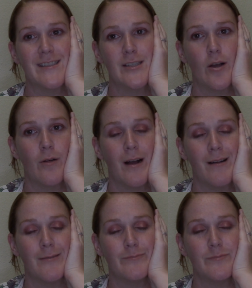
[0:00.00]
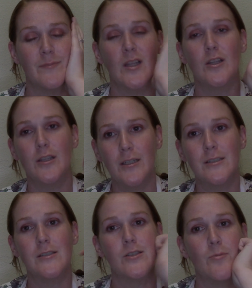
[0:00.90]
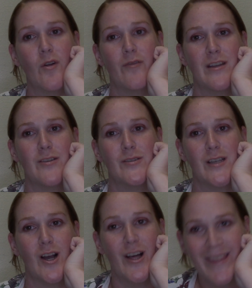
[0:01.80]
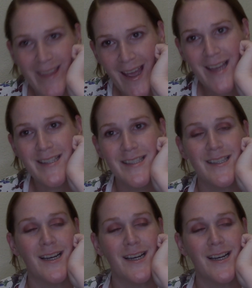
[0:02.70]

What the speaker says: So look to more videos on that.